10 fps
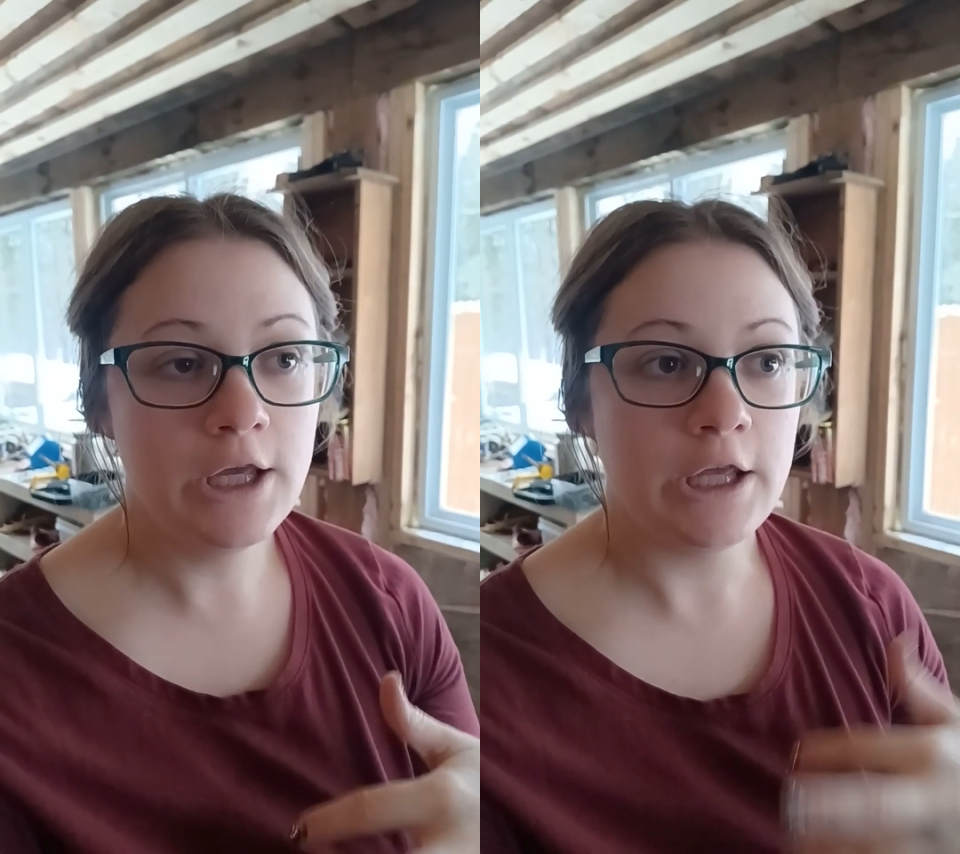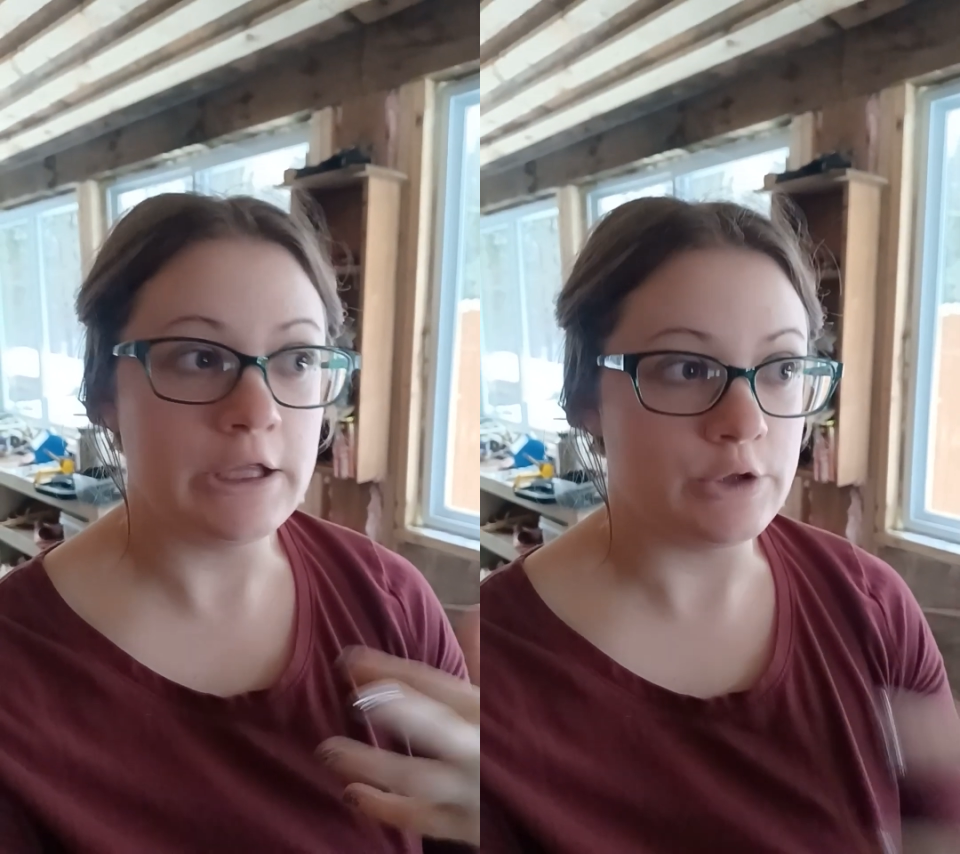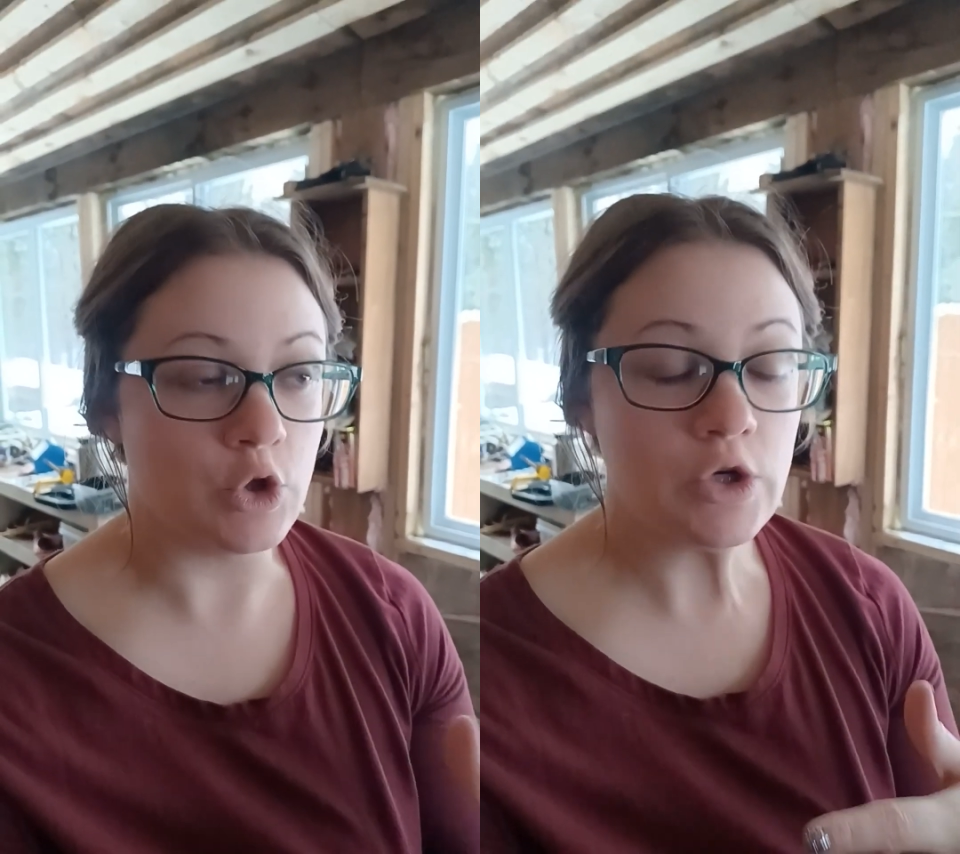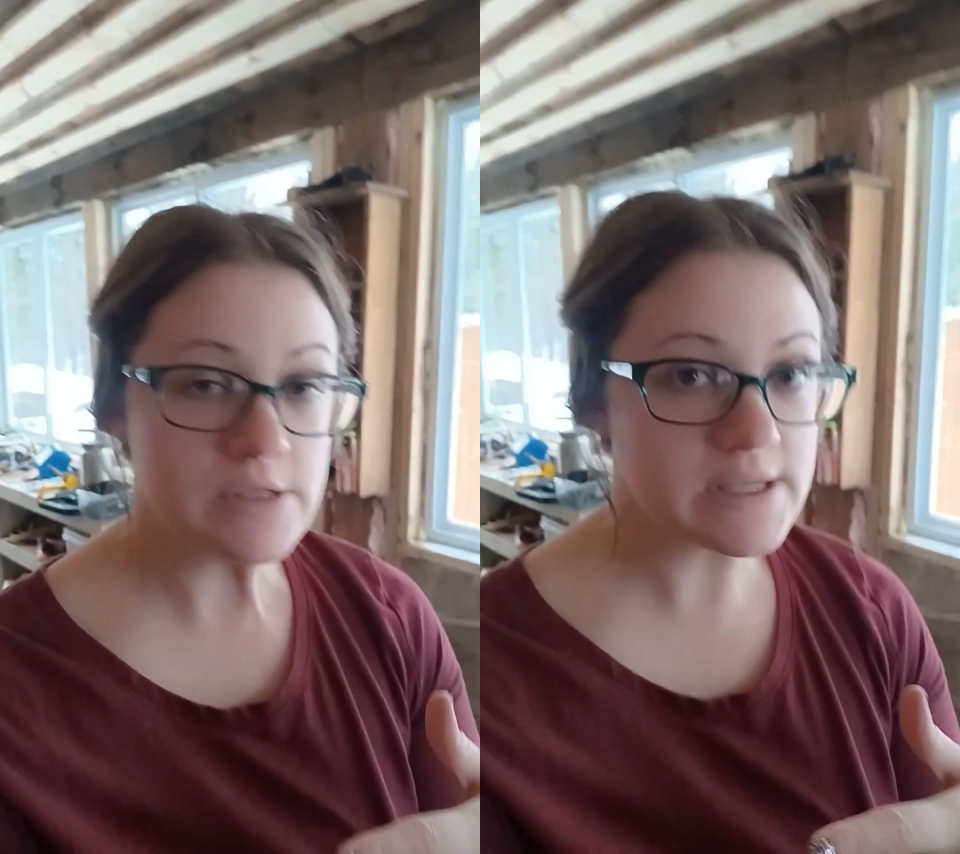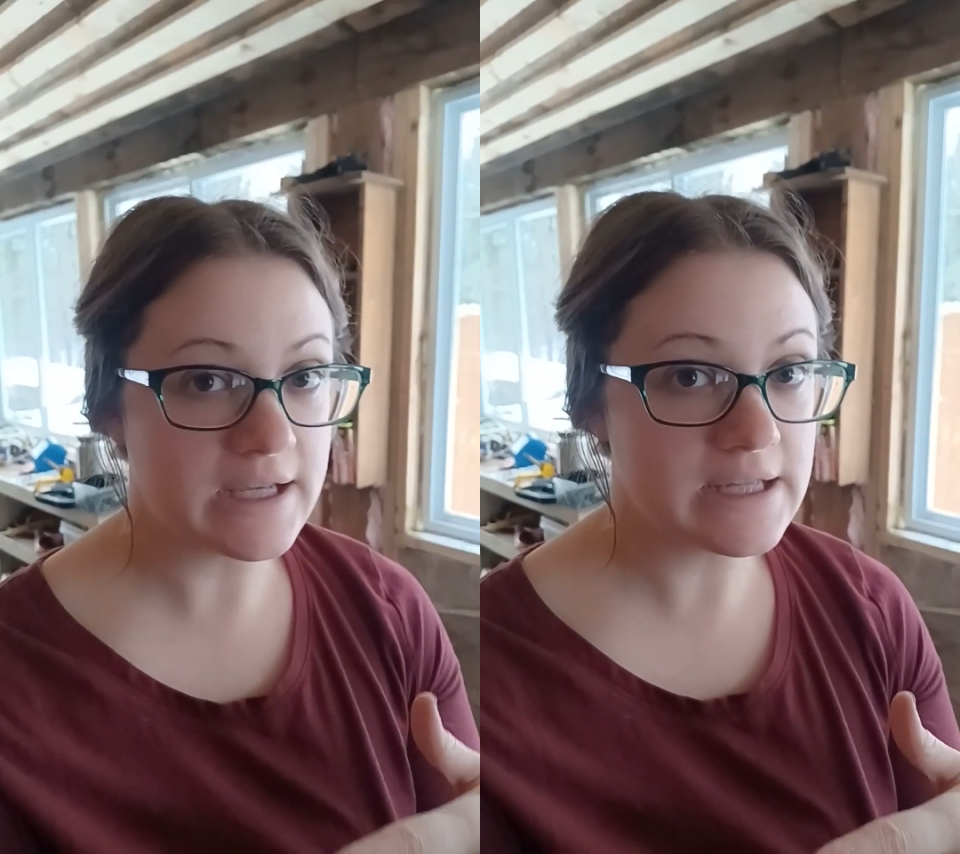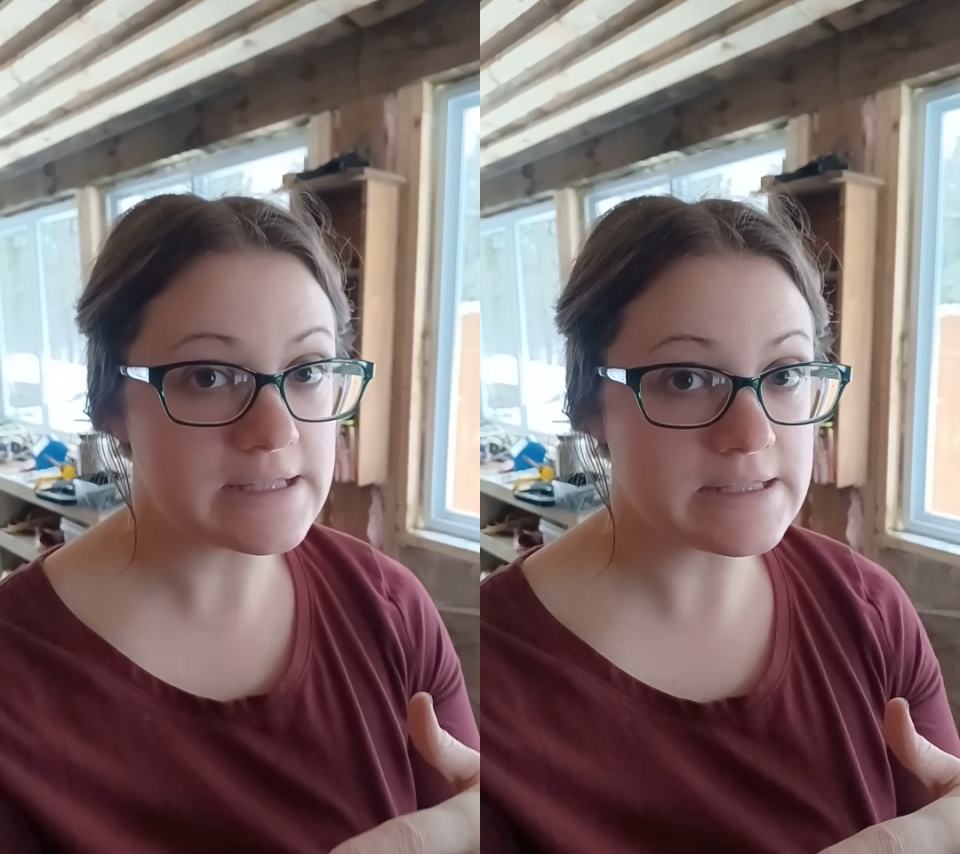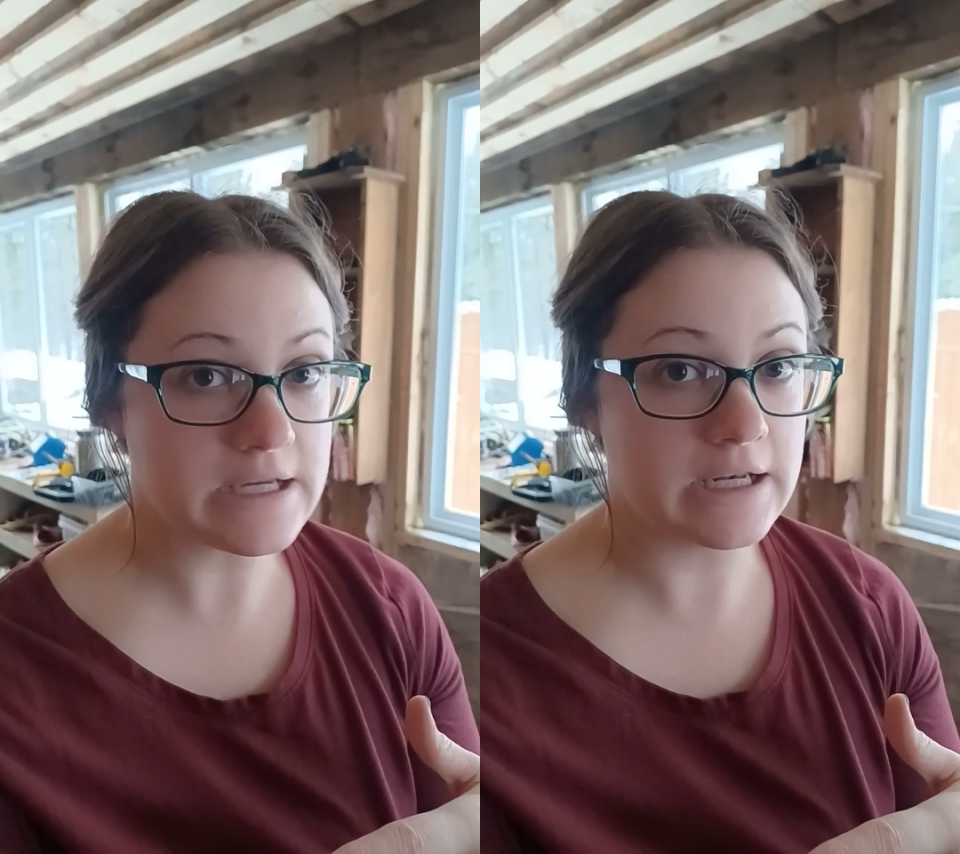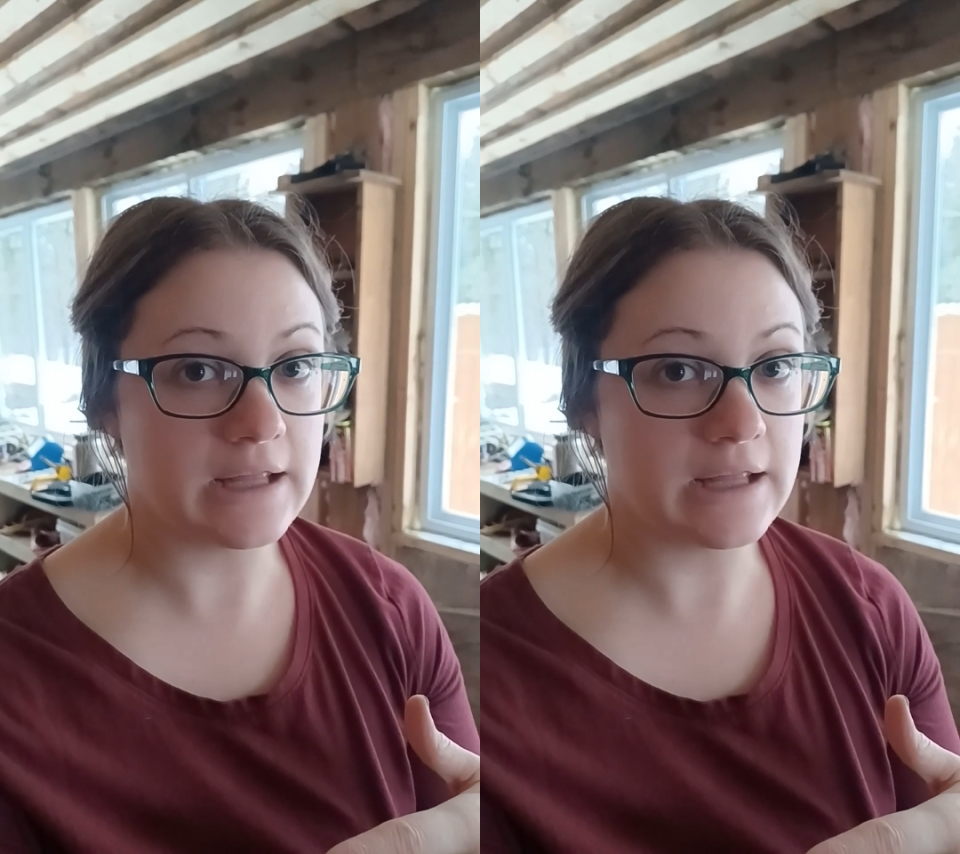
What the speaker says: it looks like it's done